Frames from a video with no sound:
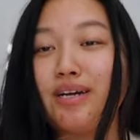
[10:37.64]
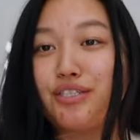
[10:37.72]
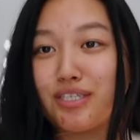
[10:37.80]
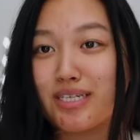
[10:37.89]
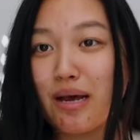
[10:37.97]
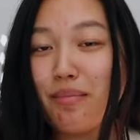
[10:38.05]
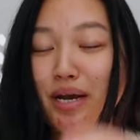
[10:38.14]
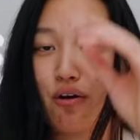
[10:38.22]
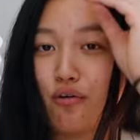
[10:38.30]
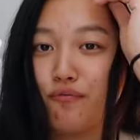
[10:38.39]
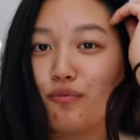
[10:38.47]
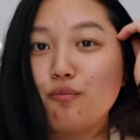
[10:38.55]
I just got back
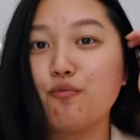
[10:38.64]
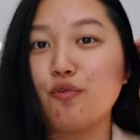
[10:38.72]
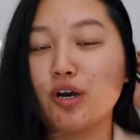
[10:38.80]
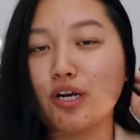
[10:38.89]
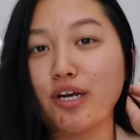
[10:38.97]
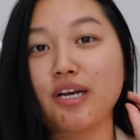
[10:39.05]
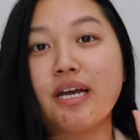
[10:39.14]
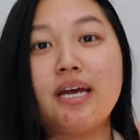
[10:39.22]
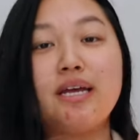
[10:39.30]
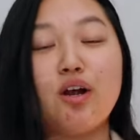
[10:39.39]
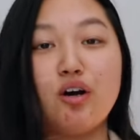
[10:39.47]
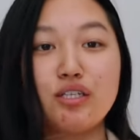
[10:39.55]
home from work
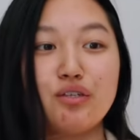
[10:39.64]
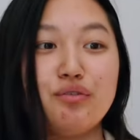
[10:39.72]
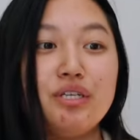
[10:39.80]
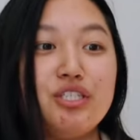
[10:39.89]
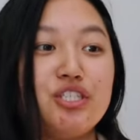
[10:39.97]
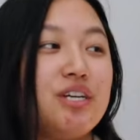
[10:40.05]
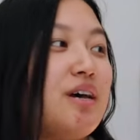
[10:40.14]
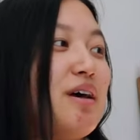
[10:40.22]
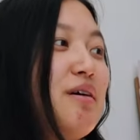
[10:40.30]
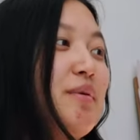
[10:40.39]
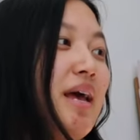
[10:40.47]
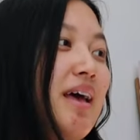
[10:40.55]
and also the
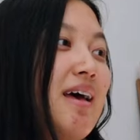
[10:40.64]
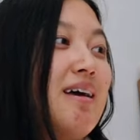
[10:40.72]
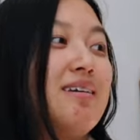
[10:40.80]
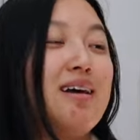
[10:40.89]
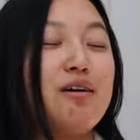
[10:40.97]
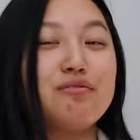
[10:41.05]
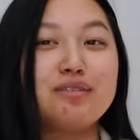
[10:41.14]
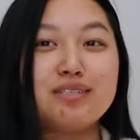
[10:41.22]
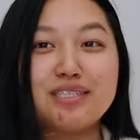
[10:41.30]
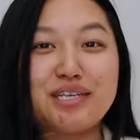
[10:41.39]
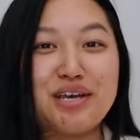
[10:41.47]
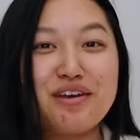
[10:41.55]
gym and I
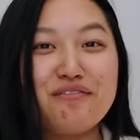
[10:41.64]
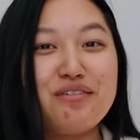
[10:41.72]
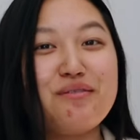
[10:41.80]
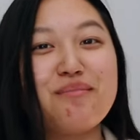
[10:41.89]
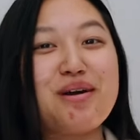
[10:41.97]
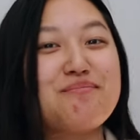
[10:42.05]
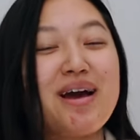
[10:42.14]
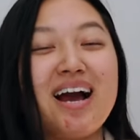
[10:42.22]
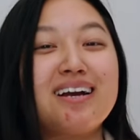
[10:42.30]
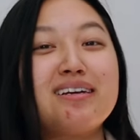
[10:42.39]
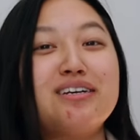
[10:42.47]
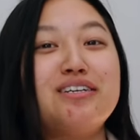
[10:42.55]
received my
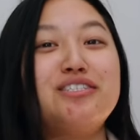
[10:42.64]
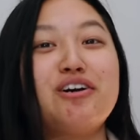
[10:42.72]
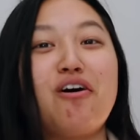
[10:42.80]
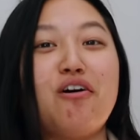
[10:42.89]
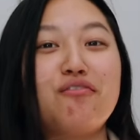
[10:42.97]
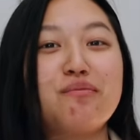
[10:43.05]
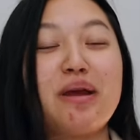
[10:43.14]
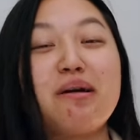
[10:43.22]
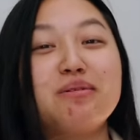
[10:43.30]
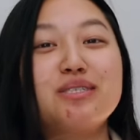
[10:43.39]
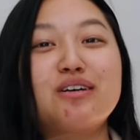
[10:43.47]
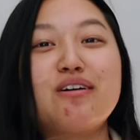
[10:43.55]
package all from
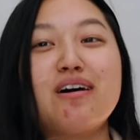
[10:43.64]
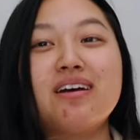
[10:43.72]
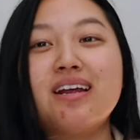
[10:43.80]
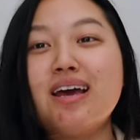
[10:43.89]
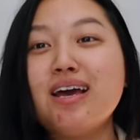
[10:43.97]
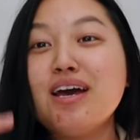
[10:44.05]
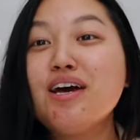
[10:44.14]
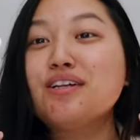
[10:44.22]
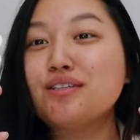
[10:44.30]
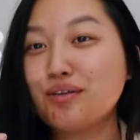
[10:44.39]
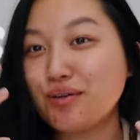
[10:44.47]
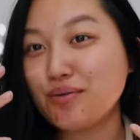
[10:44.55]
Amazon
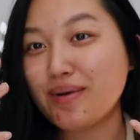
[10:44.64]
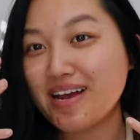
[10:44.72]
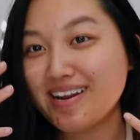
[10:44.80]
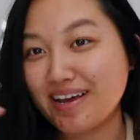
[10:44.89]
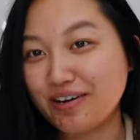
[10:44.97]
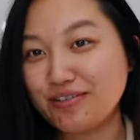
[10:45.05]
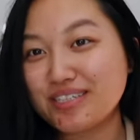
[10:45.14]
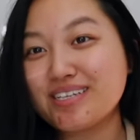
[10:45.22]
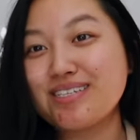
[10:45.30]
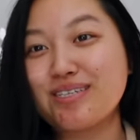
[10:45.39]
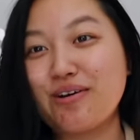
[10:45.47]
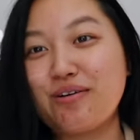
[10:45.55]
to do my nails.
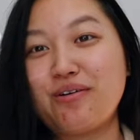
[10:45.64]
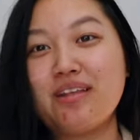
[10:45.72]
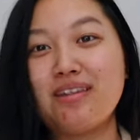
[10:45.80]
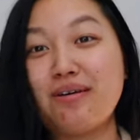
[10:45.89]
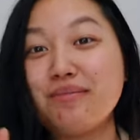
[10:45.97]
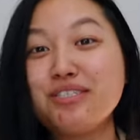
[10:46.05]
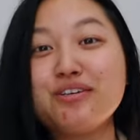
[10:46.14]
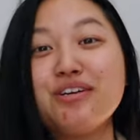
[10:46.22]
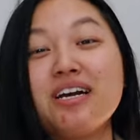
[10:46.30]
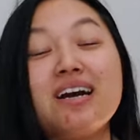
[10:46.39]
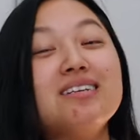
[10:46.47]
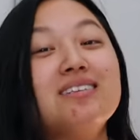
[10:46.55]
So let me show
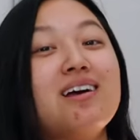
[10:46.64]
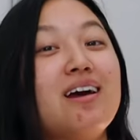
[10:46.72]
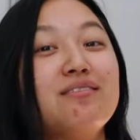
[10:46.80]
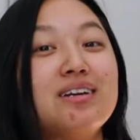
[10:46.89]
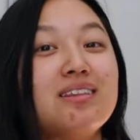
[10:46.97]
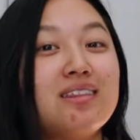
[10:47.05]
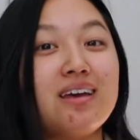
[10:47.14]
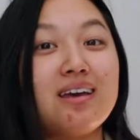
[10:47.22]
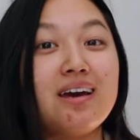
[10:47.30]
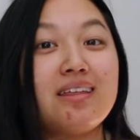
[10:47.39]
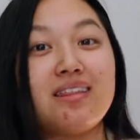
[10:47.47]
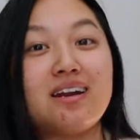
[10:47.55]
you guys
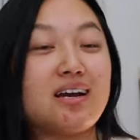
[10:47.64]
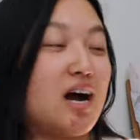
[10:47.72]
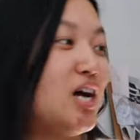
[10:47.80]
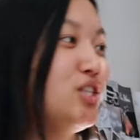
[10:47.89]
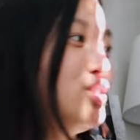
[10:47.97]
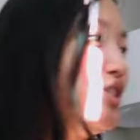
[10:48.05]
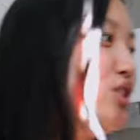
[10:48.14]
everything that I got.